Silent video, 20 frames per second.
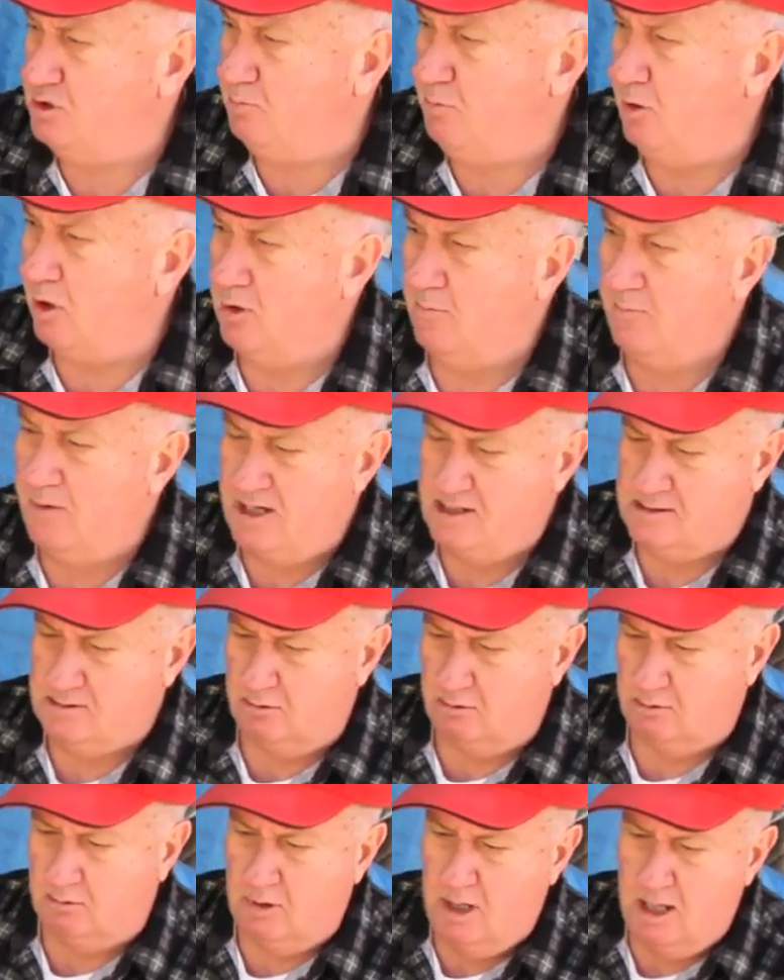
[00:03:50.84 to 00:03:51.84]
bottom, these
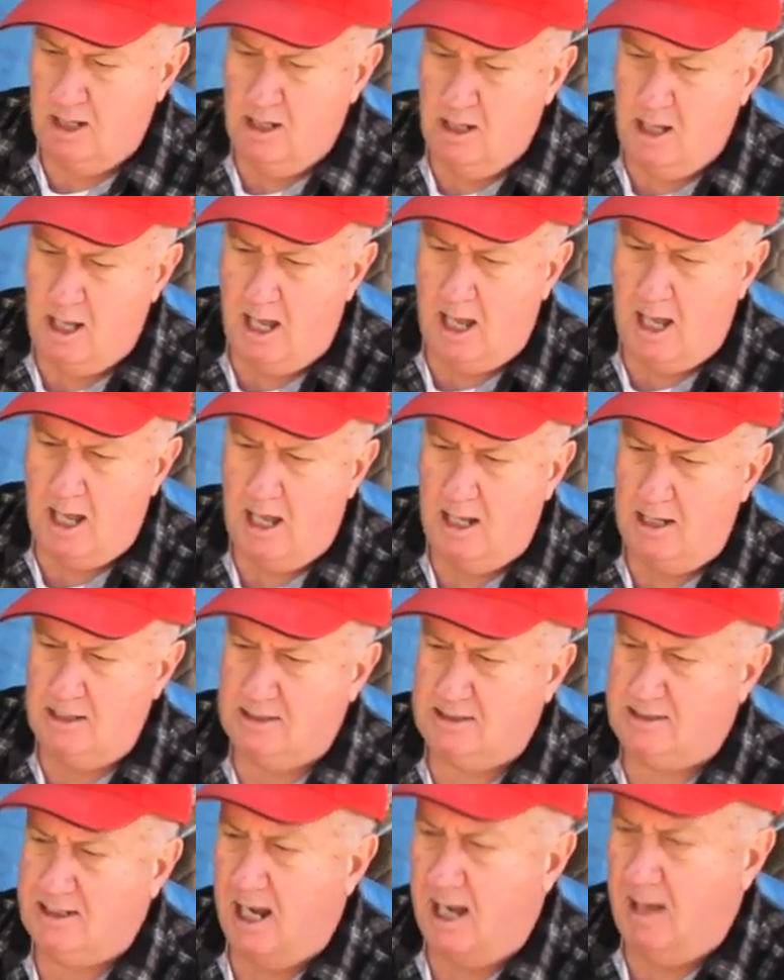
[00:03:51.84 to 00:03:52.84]
little
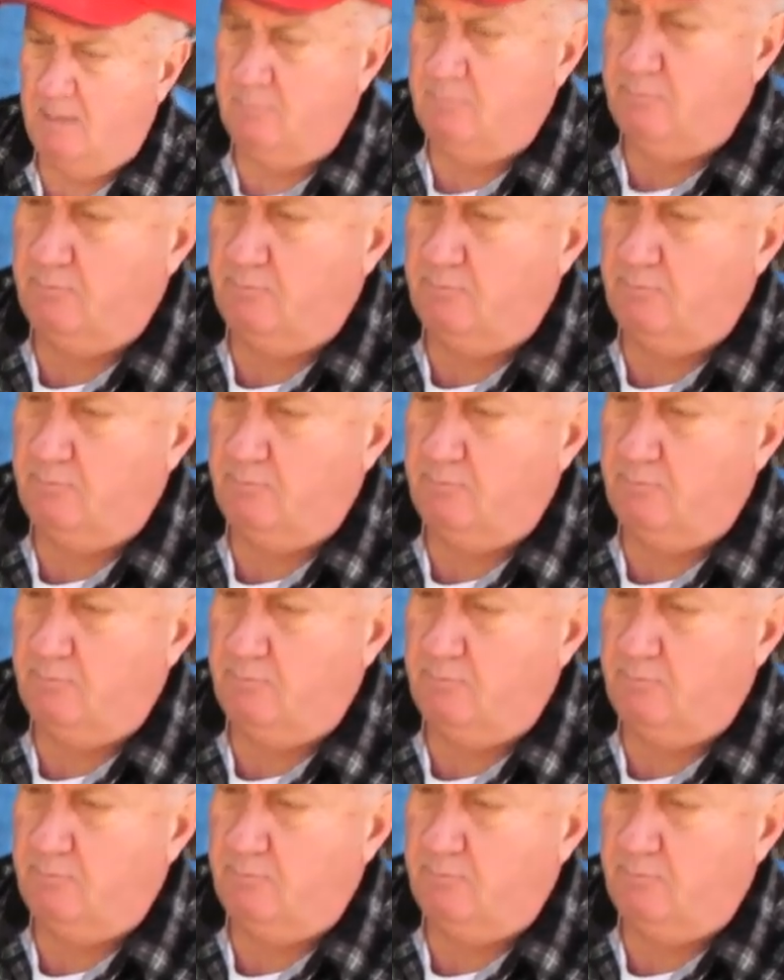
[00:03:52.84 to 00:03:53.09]
sharp